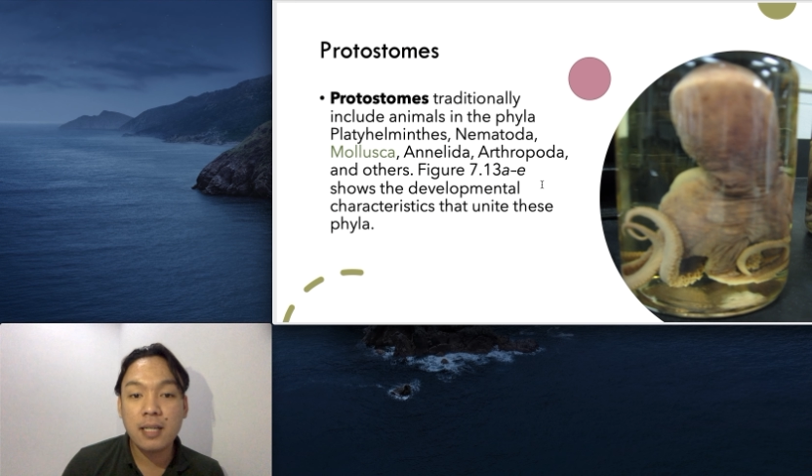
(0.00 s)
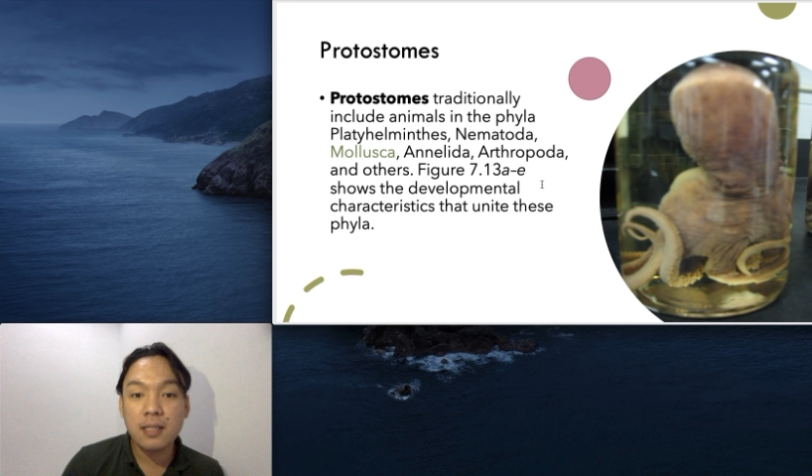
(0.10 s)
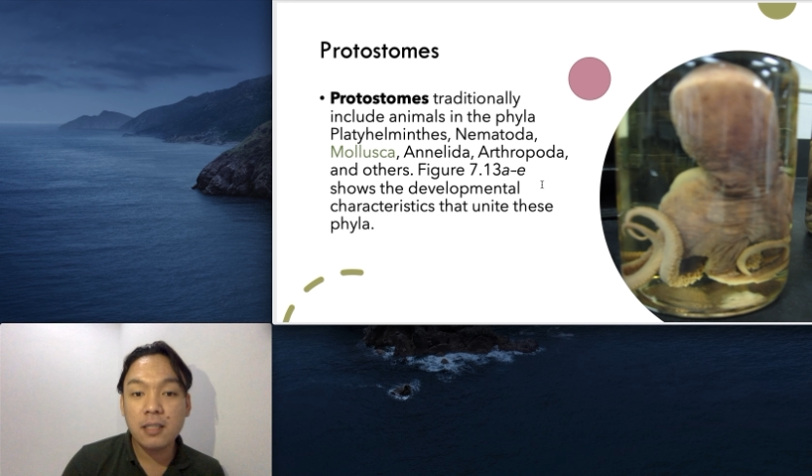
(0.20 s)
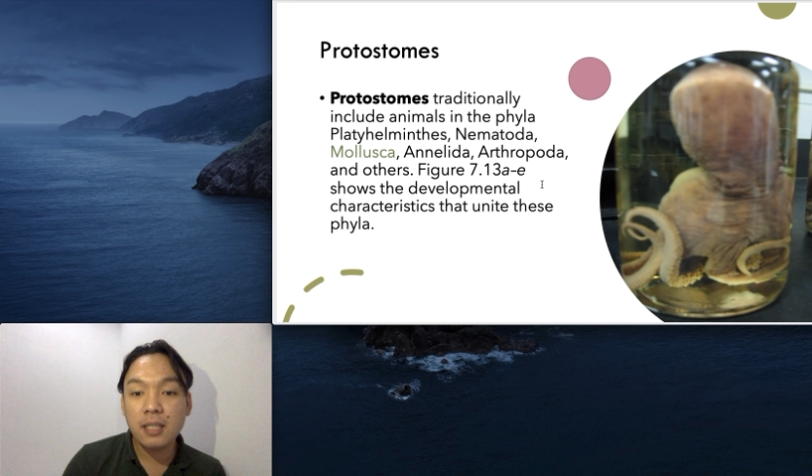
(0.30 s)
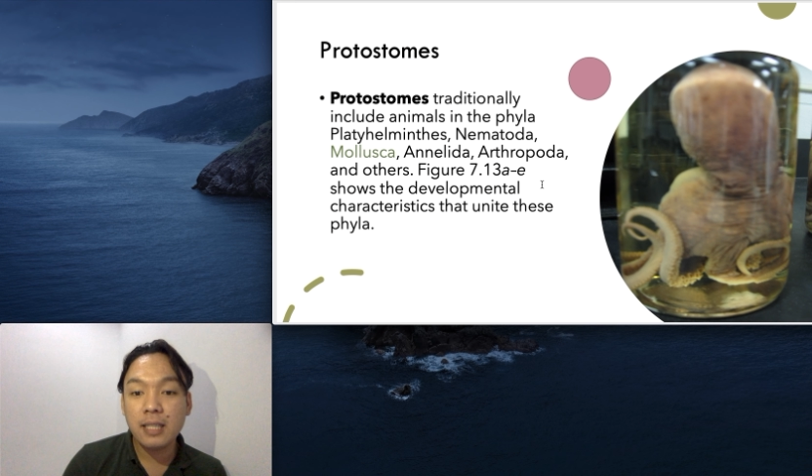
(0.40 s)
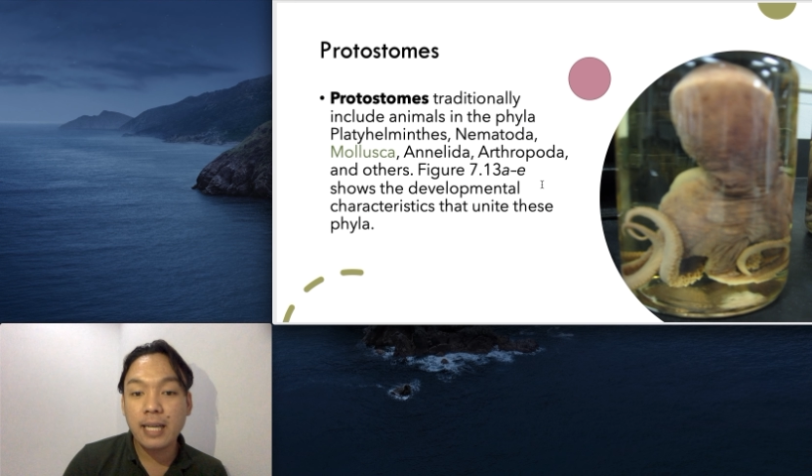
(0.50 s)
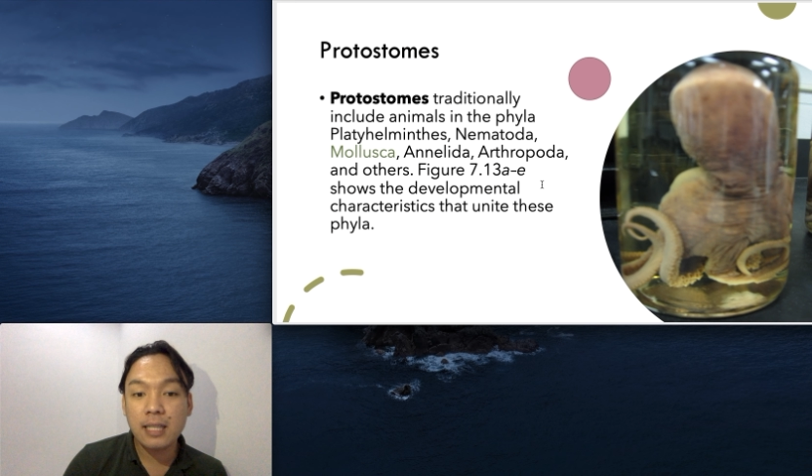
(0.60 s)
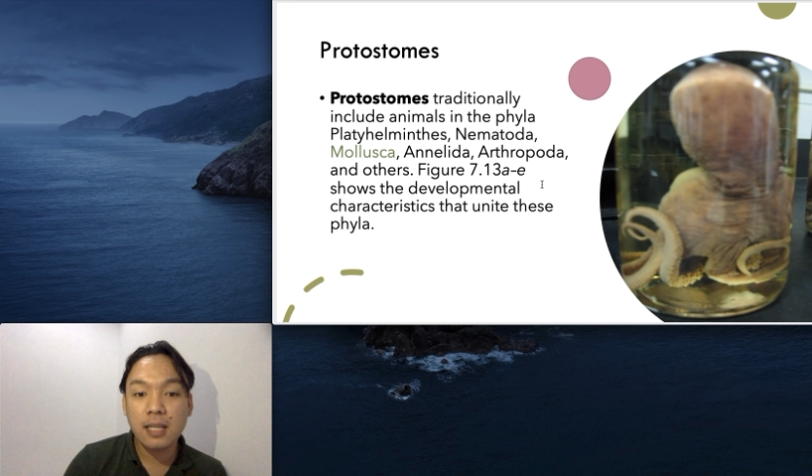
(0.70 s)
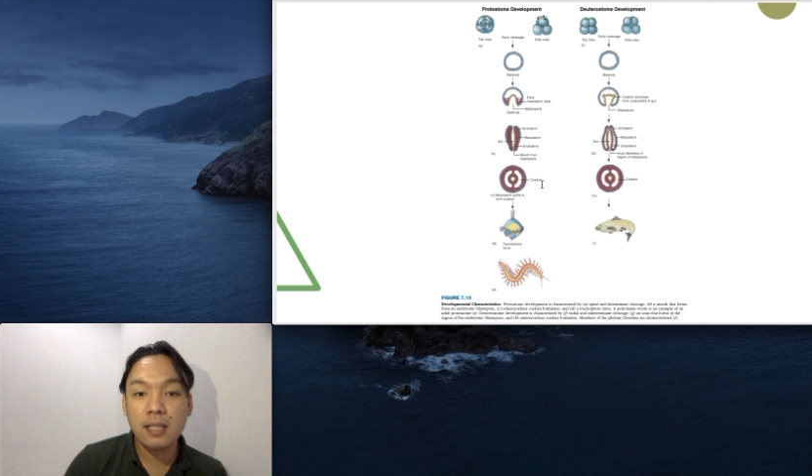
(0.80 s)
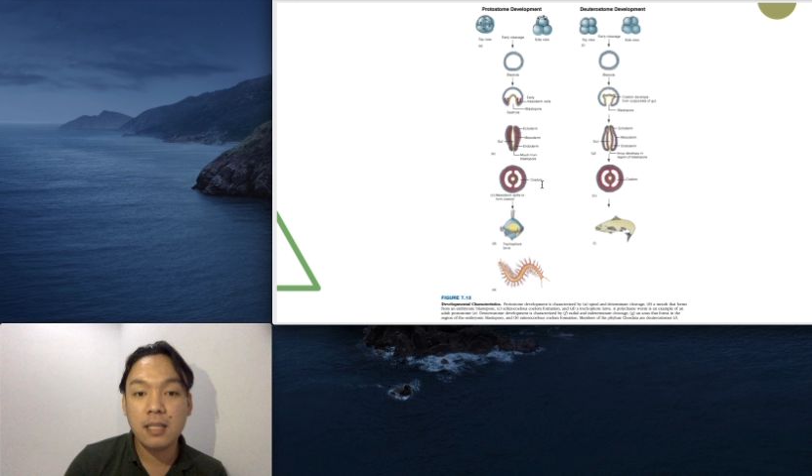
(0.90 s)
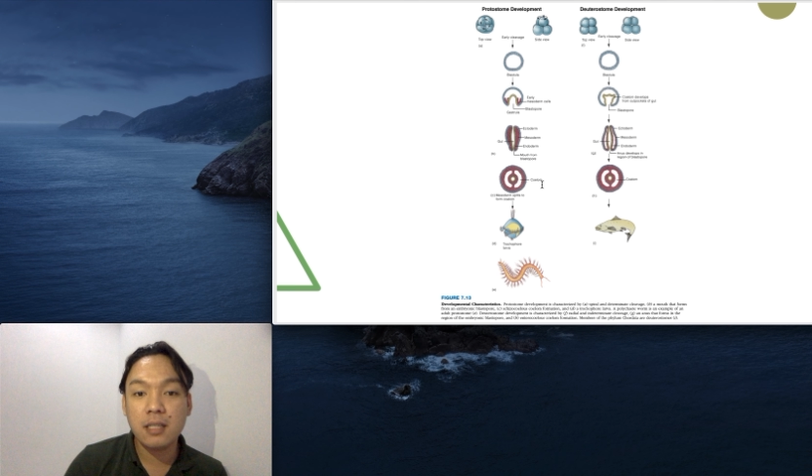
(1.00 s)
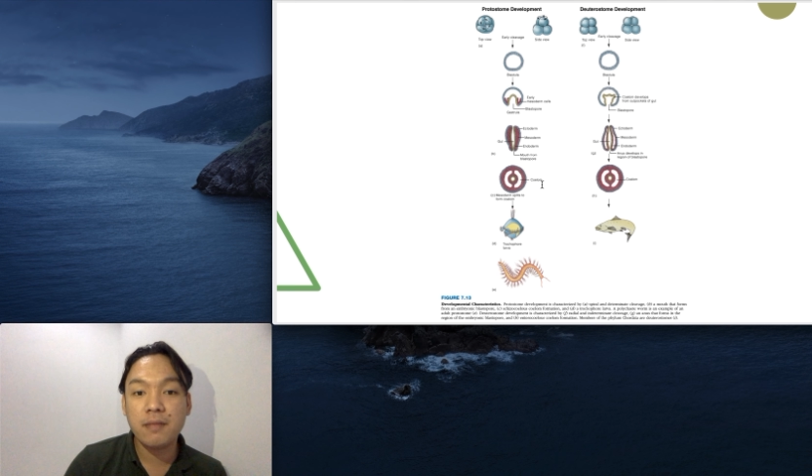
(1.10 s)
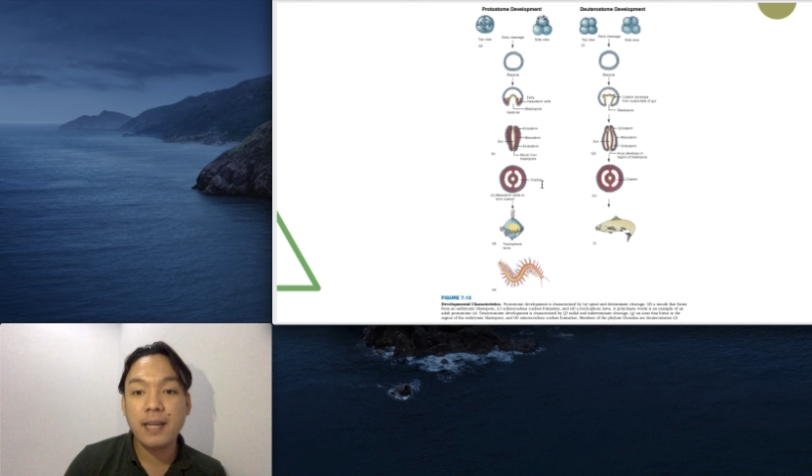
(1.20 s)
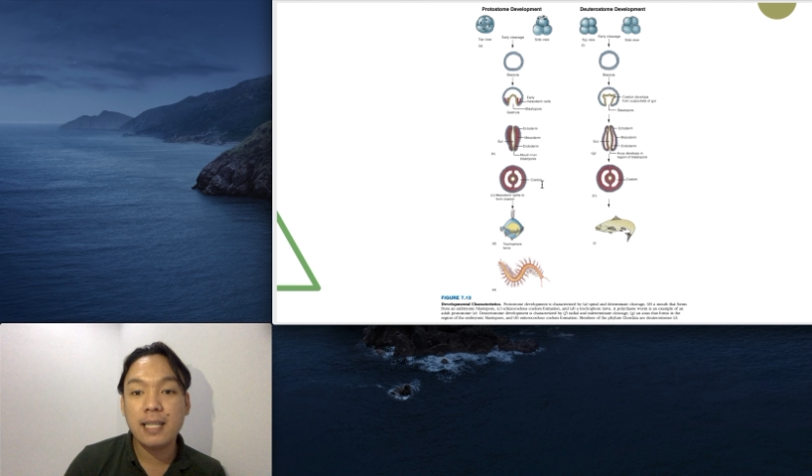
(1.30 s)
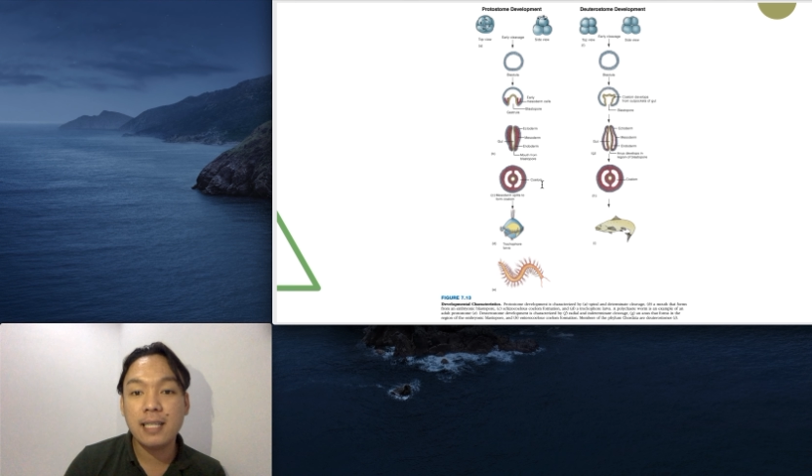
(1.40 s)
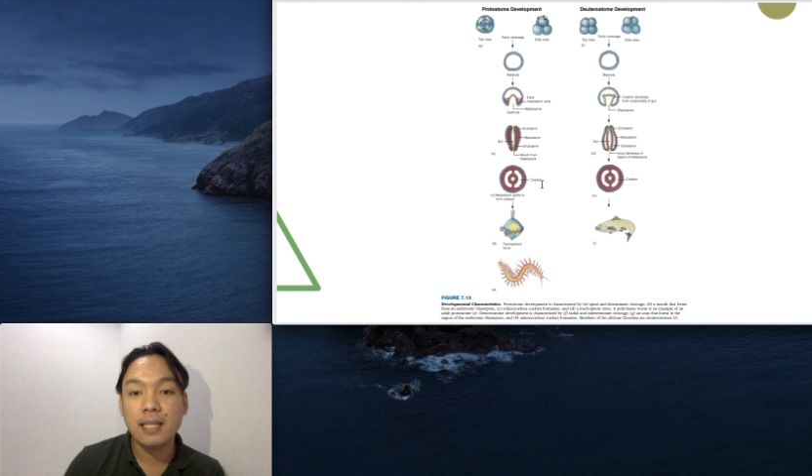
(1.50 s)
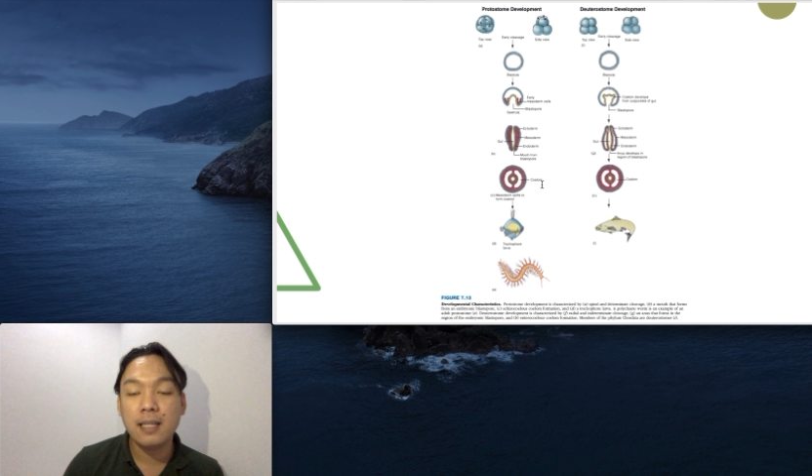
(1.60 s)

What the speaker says: that unite these phyla.